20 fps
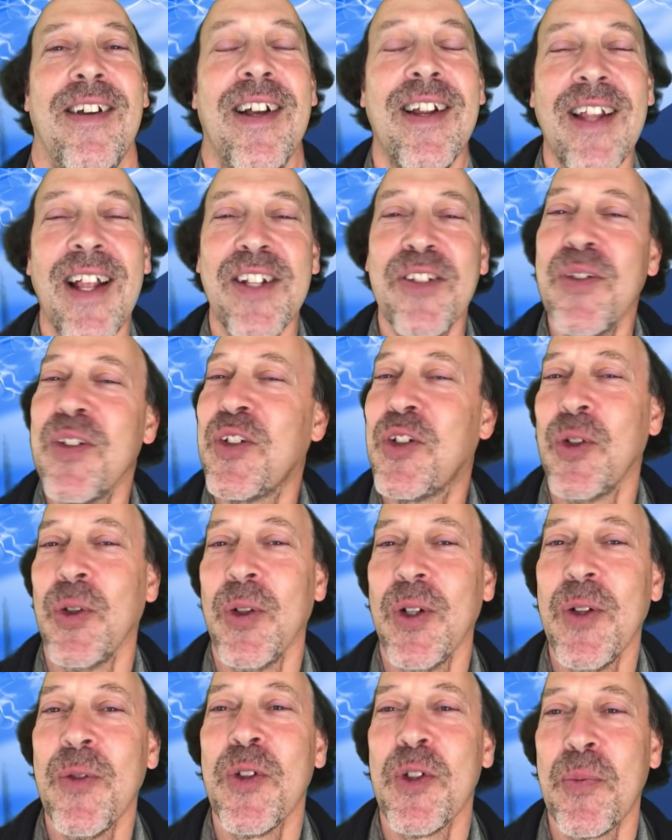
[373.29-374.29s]
And that's what
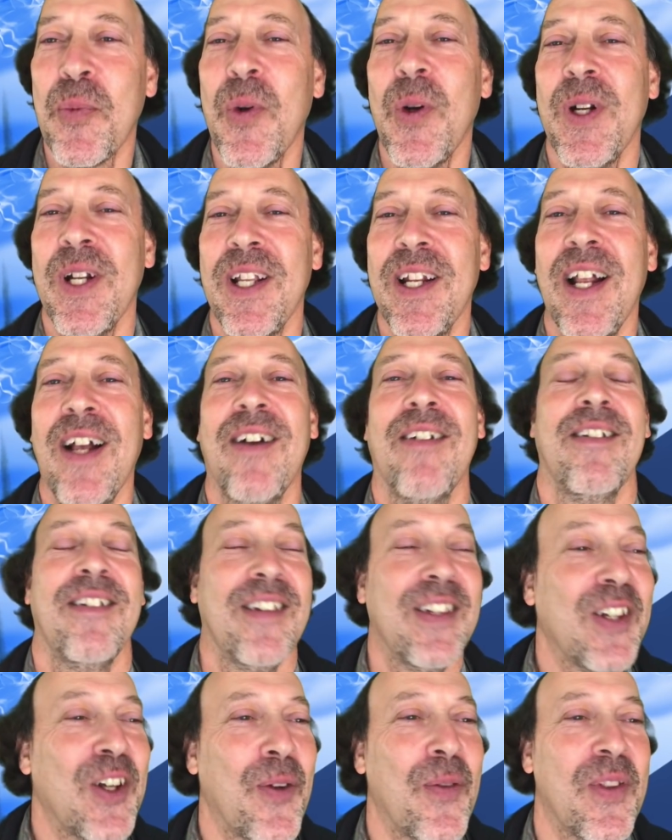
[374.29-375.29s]
Turing was pointing out,
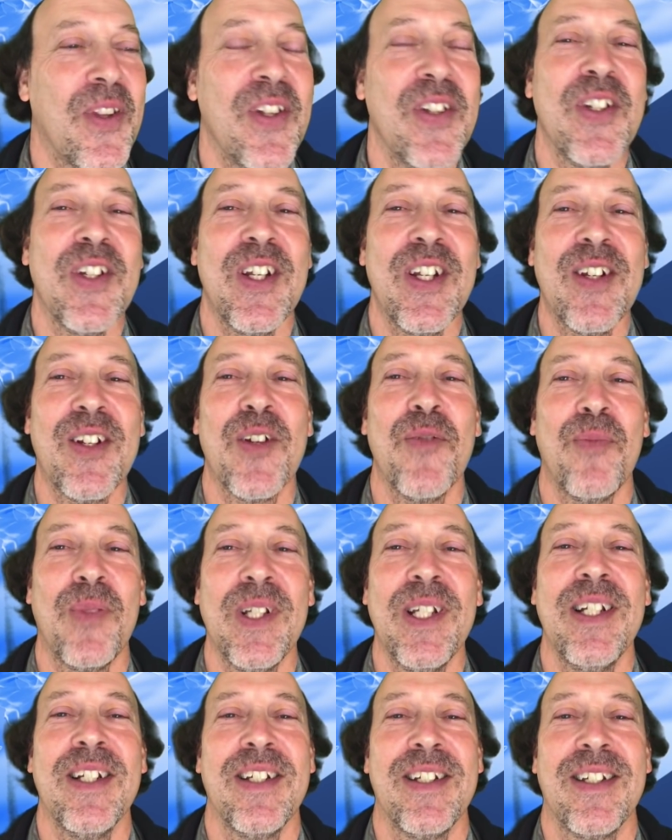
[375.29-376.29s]
you know, with his
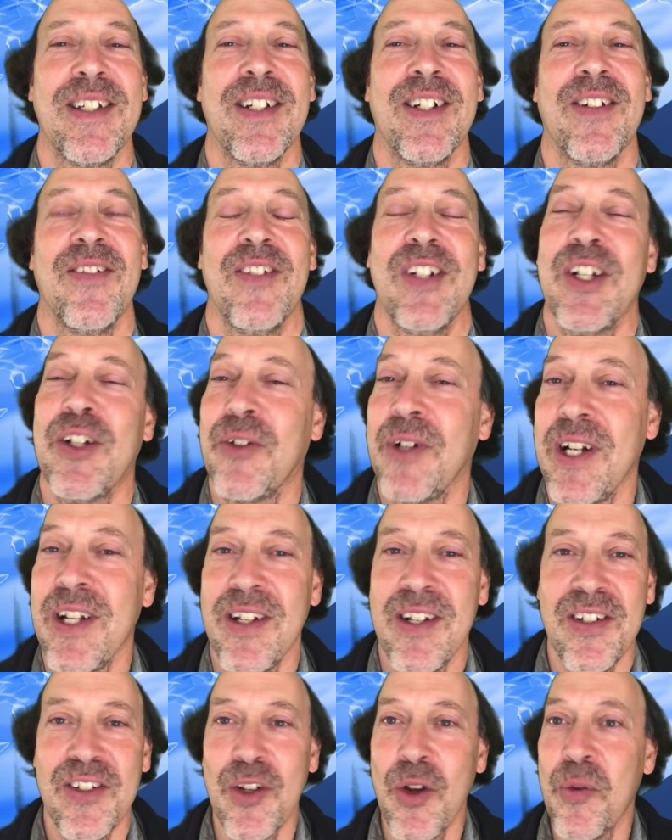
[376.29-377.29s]
incompleteness theorem. He
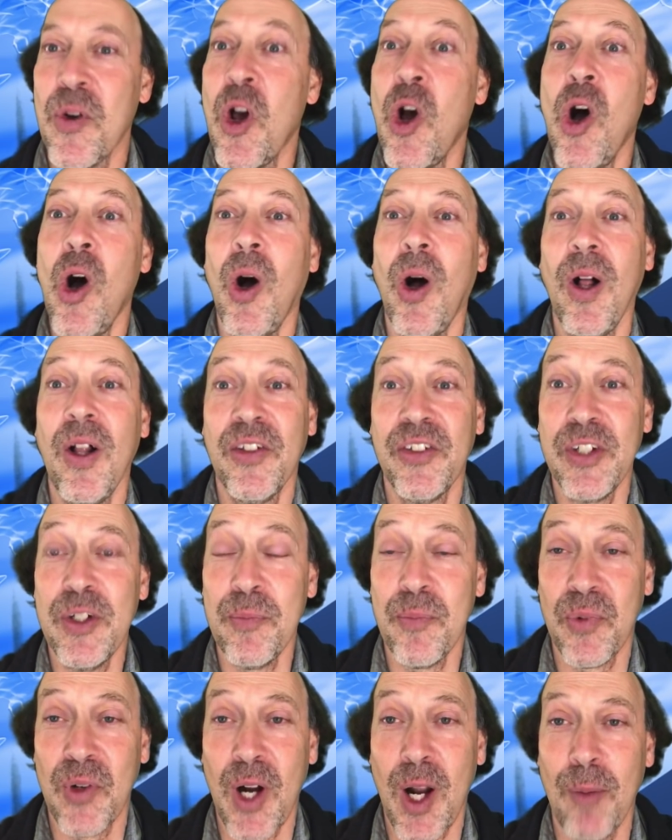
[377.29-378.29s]
created his own
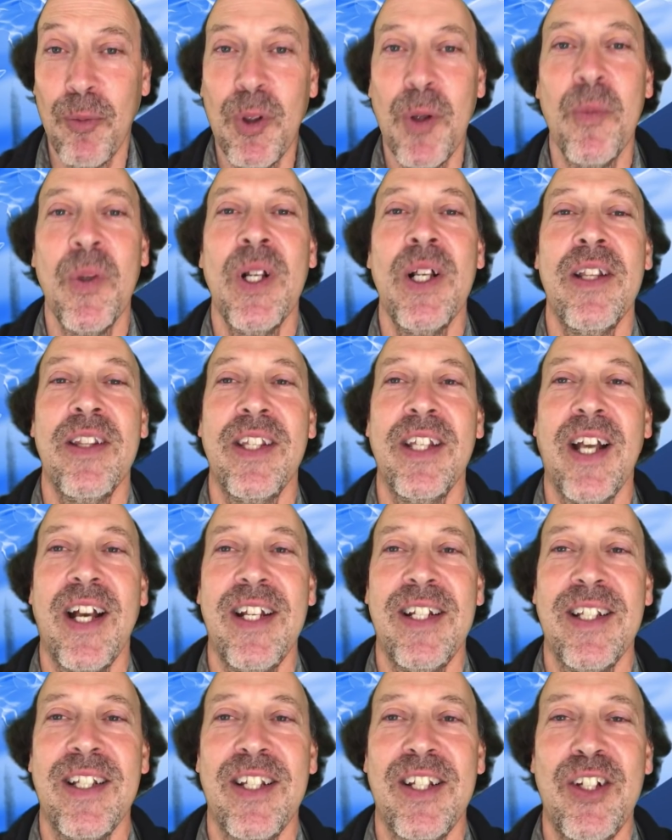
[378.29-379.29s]
halting problem, the
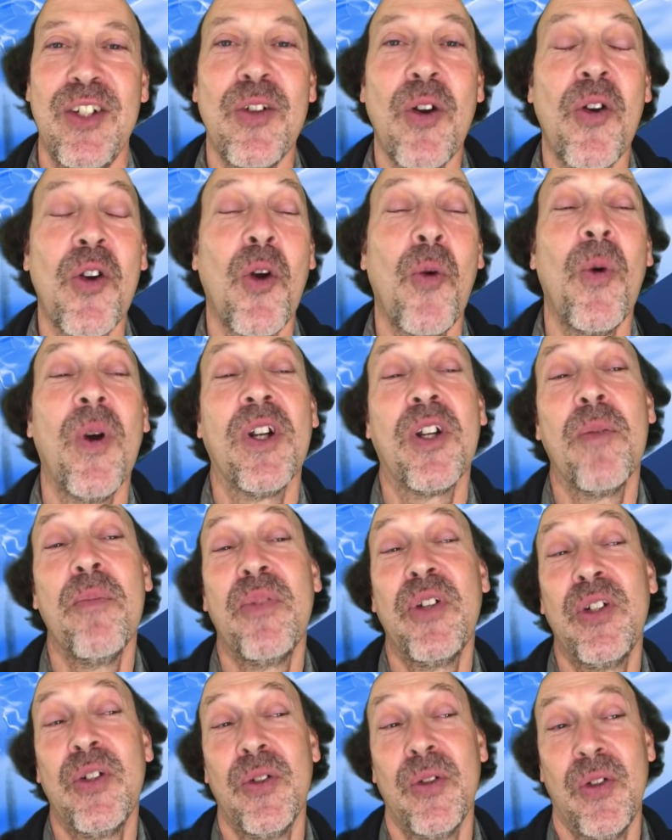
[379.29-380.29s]
idea that you don't know when
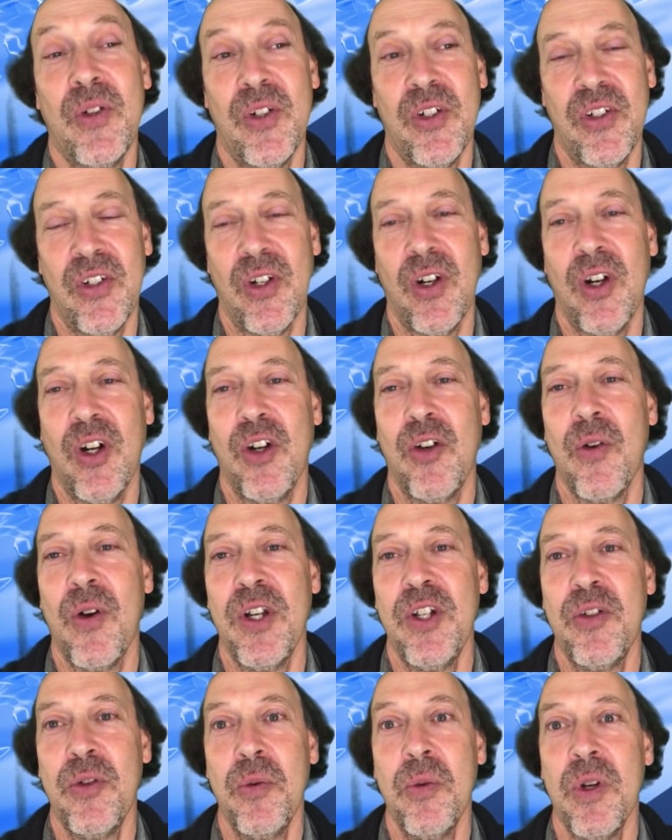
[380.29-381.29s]
computers are
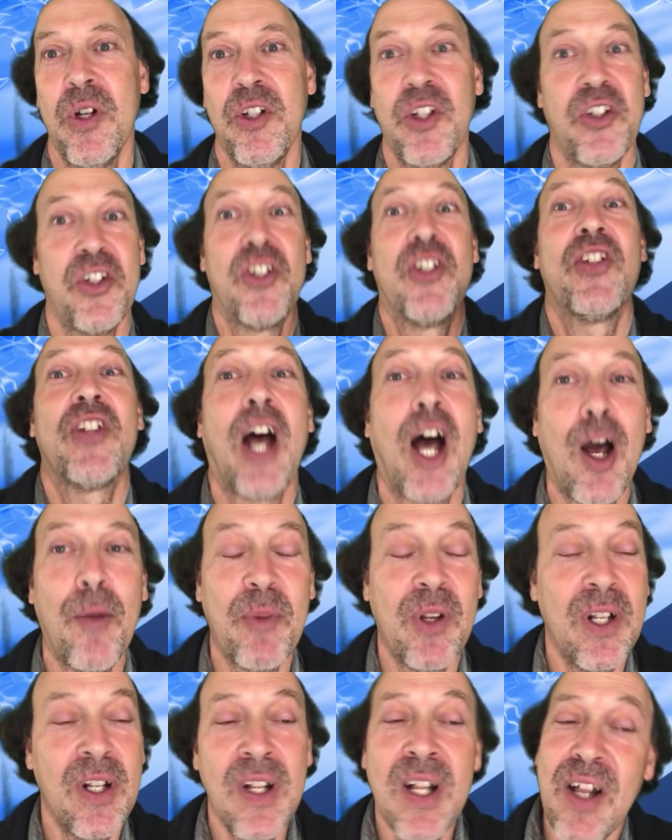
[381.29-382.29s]
going to just
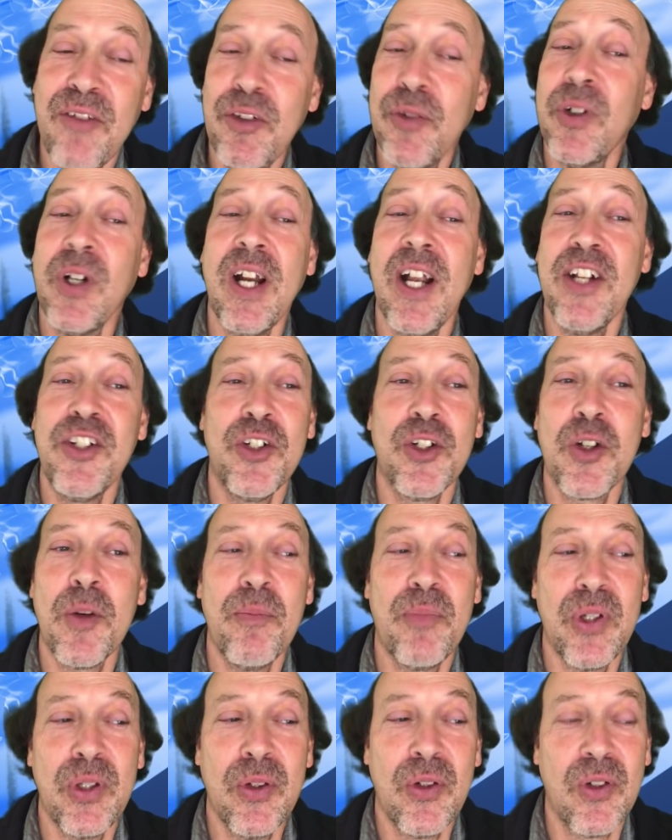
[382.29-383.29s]
stop. Have you ever had your
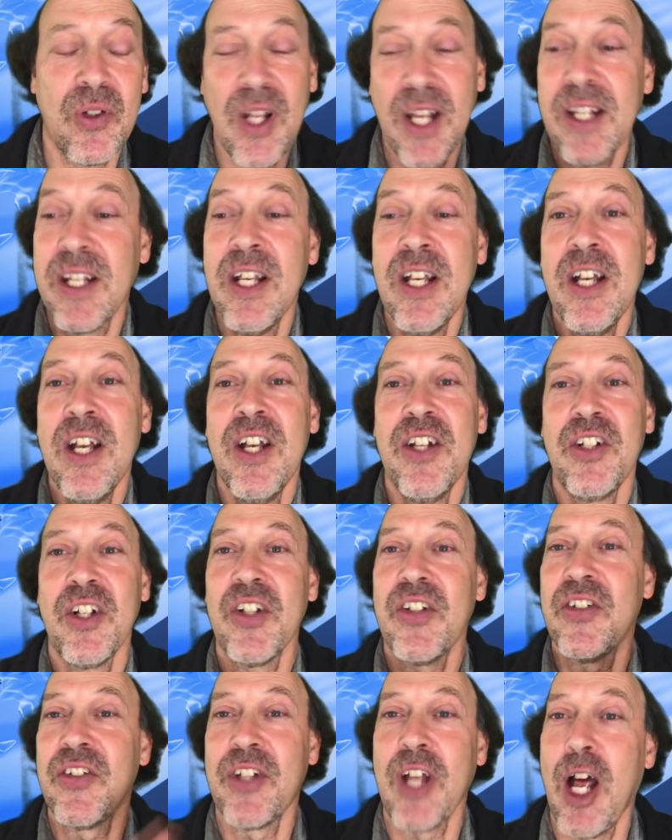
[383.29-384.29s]
computer, like,
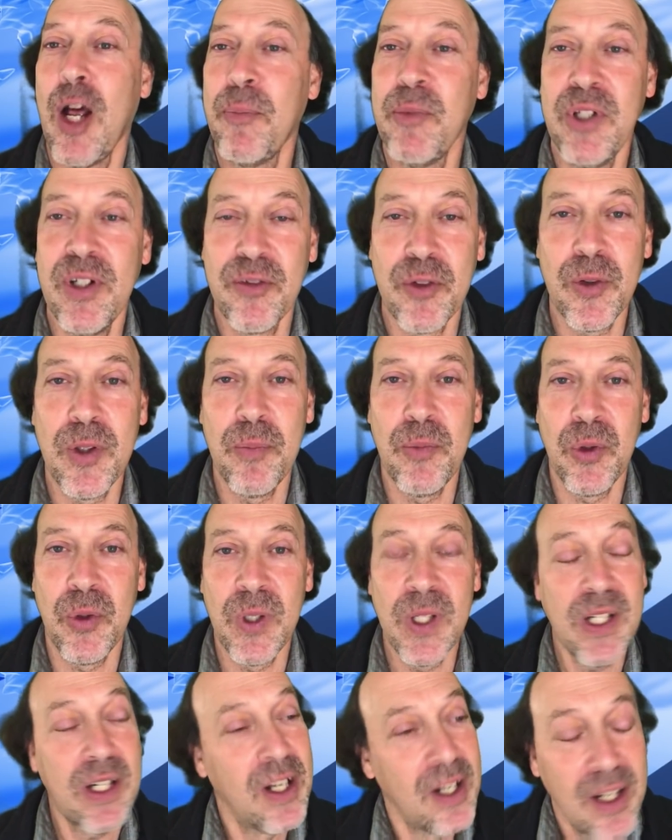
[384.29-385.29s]
just stop and you have to
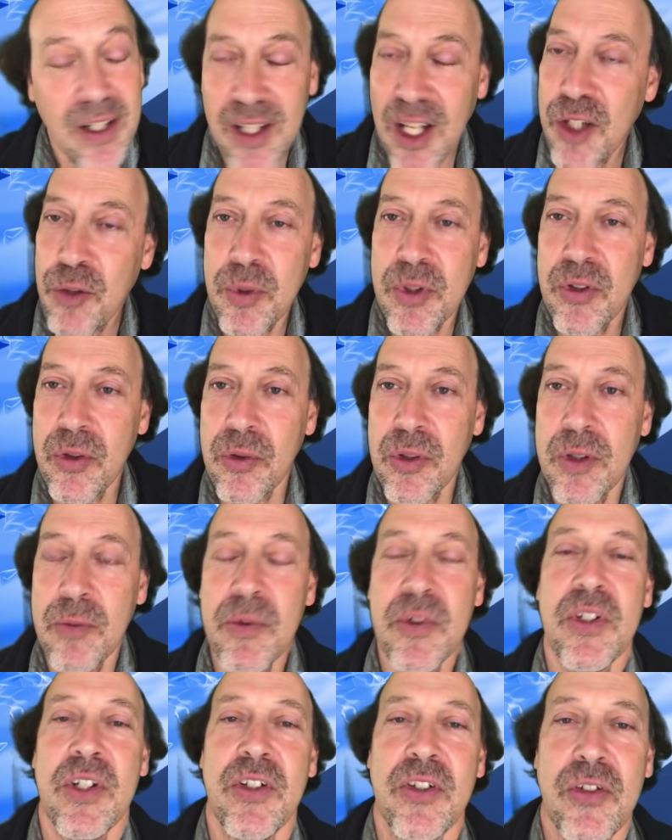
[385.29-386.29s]
reboot it? That's what Turing
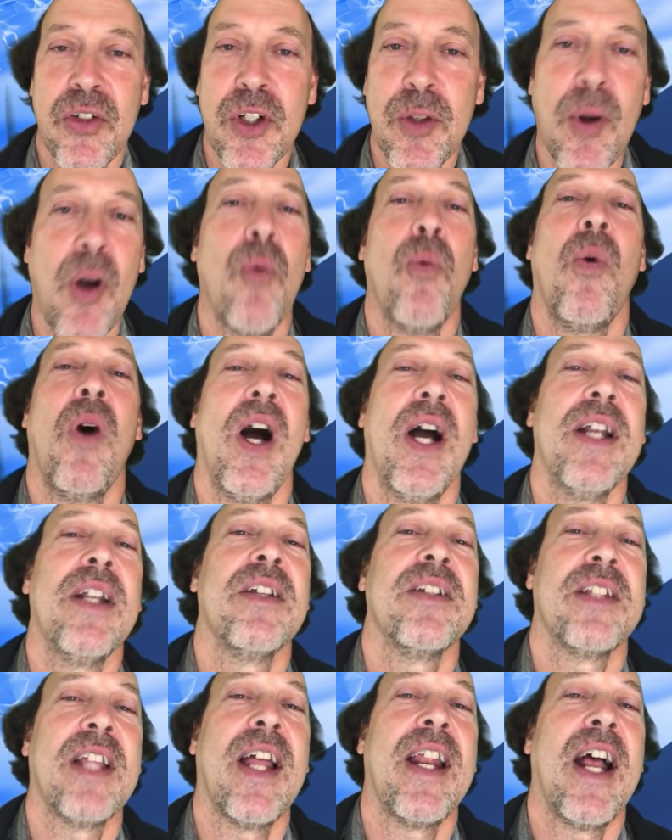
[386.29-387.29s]
was concerned about. Why
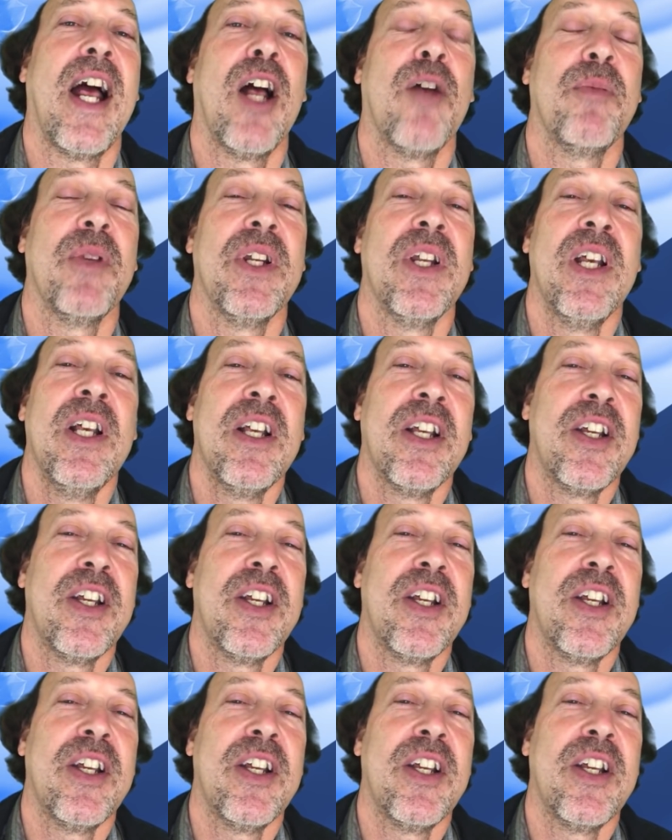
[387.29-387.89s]
does that happen?